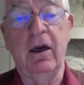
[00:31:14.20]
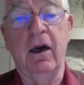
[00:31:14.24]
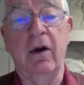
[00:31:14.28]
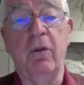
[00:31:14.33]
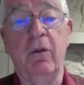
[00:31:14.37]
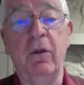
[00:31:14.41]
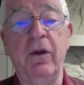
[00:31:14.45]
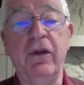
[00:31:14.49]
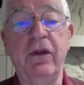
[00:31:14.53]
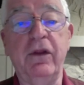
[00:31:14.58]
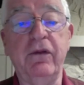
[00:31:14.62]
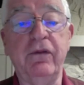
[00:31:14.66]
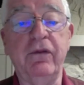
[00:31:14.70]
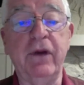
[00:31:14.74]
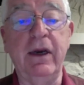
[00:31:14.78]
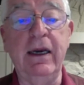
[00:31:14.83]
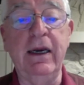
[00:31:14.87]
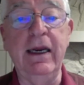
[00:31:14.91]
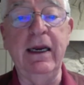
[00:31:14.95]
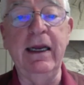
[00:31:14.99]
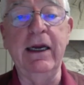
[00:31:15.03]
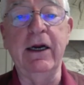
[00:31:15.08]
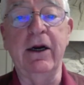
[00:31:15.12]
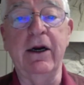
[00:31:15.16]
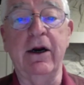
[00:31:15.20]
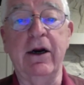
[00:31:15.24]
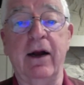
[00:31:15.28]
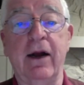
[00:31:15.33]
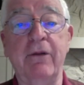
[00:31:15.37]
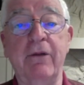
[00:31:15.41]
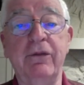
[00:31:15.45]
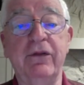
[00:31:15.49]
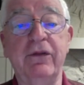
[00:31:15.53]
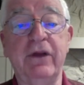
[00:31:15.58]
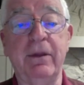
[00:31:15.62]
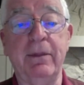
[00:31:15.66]
with the veneer
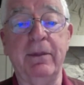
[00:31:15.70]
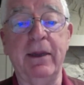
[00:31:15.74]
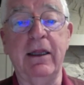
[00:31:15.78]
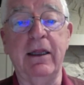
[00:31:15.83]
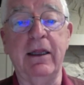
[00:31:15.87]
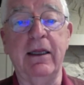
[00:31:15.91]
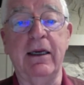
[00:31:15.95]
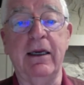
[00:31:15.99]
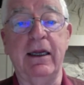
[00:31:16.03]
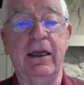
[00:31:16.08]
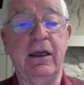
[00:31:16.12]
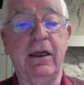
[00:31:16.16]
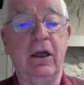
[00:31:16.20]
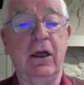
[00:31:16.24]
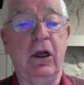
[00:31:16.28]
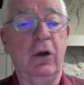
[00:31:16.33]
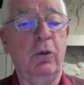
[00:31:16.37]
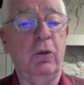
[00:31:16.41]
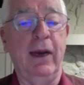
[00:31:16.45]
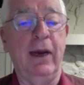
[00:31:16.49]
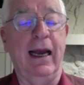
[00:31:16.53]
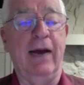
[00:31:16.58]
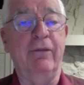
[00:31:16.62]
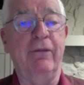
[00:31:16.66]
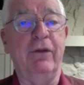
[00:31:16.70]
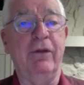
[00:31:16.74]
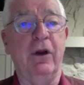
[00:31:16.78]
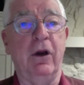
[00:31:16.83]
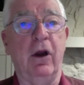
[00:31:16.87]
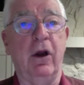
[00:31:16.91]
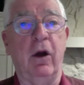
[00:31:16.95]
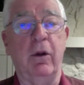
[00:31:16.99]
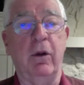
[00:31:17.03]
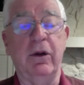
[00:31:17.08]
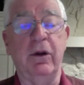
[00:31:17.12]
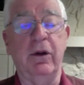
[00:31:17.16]
of stability. We have the
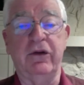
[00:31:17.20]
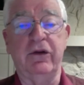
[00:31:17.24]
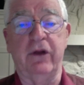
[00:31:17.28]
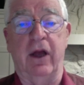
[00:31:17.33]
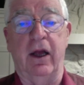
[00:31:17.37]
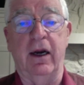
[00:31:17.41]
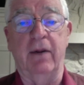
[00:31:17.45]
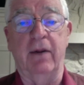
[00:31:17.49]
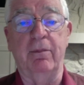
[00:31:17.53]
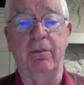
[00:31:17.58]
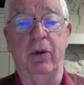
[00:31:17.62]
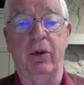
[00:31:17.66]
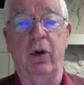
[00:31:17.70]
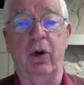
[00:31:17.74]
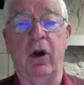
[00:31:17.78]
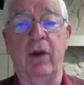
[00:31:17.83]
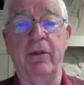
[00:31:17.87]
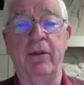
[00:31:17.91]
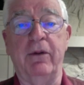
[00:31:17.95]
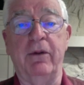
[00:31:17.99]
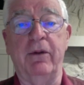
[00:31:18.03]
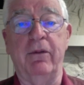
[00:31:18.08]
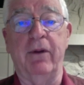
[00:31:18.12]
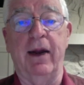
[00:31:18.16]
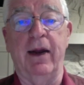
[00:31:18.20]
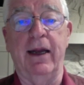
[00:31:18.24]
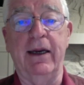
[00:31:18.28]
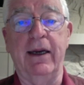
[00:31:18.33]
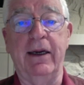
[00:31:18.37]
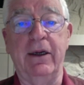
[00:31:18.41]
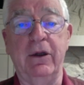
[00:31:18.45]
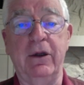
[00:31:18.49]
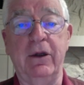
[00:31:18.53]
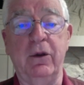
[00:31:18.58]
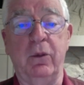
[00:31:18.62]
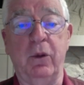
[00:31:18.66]
lowest unemployment rate
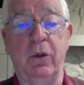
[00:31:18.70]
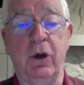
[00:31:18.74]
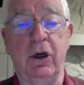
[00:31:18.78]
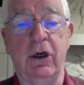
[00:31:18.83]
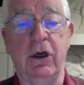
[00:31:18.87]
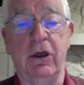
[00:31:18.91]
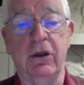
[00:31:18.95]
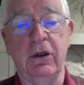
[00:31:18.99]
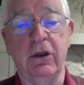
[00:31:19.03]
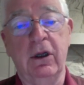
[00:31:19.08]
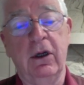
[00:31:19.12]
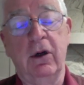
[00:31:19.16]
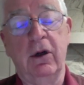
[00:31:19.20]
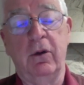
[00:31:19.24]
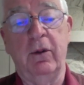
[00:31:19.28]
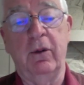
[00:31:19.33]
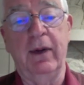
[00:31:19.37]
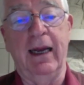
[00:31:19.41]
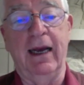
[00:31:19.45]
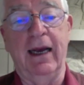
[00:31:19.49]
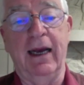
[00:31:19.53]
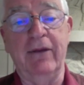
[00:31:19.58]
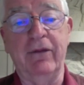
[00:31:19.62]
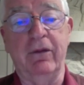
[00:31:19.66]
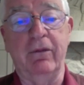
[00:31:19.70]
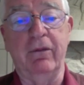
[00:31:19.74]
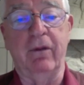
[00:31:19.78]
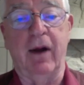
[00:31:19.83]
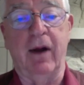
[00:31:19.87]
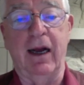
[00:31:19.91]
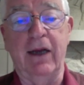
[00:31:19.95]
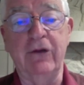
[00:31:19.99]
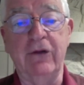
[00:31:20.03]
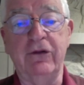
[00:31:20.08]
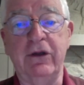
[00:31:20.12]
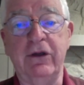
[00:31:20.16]
in the world. We have a
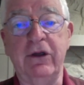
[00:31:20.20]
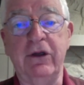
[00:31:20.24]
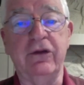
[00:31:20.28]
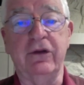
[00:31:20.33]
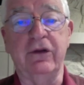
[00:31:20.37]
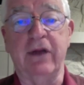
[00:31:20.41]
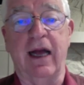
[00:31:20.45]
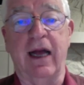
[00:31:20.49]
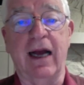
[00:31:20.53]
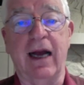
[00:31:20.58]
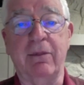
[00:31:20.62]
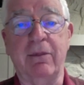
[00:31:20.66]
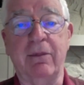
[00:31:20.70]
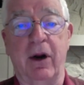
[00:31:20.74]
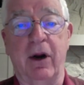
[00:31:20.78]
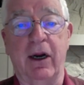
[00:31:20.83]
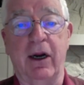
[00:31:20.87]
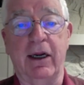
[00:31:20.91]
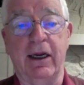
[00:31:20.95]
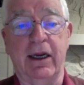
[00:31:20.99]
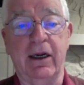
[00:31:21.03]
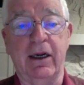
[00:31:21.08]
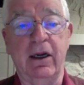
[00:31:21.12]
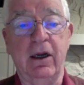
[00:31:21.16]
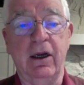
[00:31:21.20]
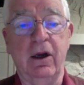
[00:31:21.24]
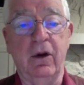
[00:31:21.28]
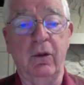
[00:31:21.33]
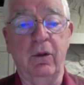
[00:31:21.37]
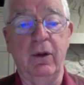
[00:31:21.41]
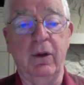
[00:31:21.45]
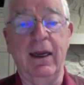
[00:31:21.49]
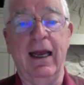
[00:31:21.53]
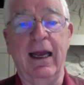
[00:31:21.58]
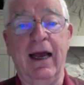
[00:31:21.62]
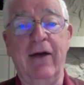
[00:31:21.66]
rising stock market.
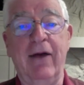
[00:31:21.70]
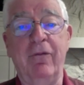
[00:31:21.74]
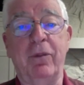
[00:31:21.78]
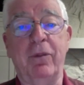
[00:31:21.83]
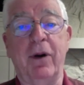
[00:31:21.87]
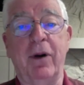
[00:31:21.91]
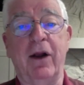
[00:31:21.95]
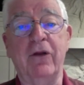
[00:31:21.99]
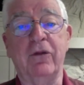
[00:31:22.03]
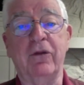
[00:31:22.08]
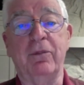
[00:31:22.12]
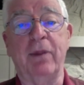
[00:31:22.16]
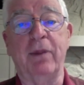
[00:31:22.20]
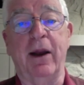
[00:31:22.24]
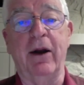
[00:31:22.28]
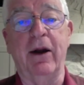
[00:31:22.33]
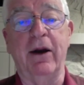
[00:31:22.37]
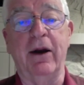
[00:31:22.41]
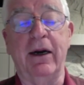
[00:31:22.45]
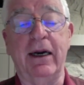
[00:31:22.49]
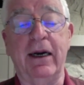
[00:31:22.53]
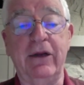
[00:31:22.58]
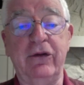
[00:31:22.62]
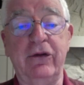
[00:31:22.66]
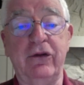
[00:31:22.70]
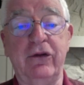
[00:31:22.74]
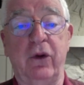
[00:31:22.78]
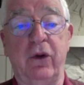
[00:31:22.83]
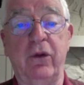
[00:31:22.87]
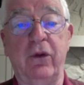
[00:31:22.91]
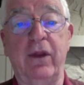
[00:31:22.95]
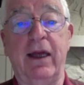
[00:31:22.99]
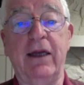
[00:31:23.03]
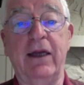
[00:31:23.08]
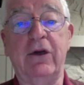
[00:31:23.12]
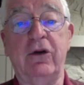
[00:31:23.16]
We have prosperity, so
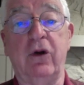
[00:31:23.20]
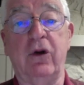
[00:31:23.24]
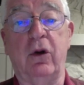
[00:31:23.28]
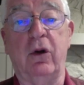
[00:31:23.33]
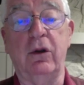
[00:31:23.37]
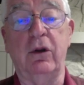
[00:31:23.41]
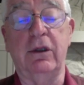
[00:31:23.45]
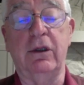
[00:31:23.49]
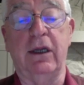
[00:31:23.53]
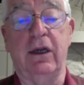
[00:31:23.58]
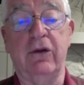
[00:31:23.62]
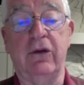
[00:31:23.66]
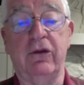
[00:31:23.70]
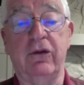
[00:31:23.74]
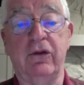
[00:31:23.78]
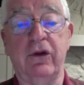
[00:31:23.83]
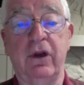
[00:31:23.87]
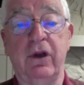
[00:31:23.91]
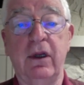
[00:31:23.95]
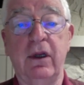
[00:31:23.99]
they told us,